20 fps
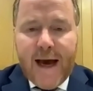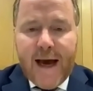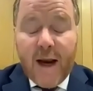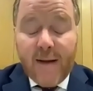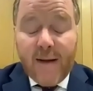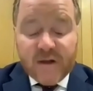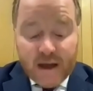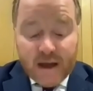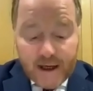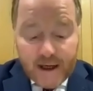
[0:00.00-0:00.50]

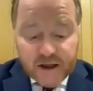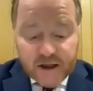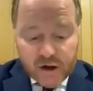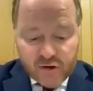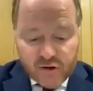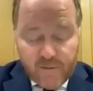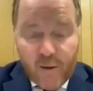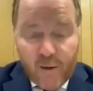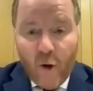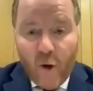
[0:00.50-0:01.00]
And I'm
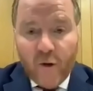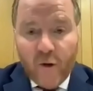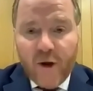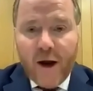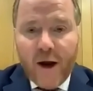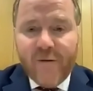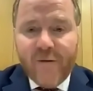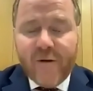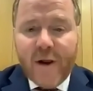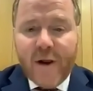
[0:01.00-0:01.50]
delighted to report
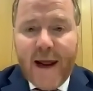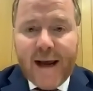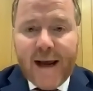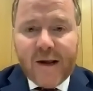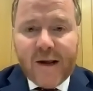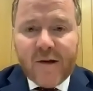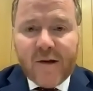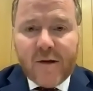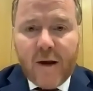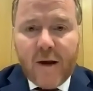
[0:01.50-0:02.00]
that over the
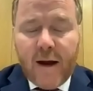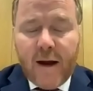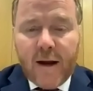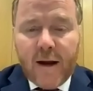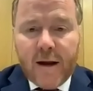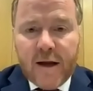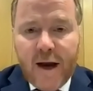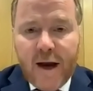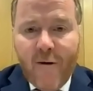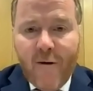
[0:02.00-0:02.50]
next
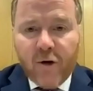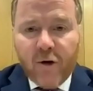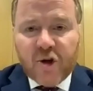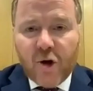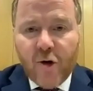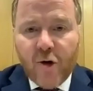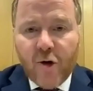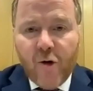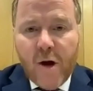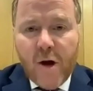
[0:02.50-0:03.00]
year or
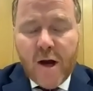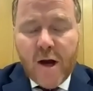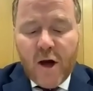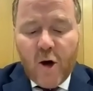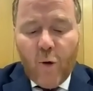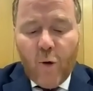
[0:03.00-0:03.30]
two,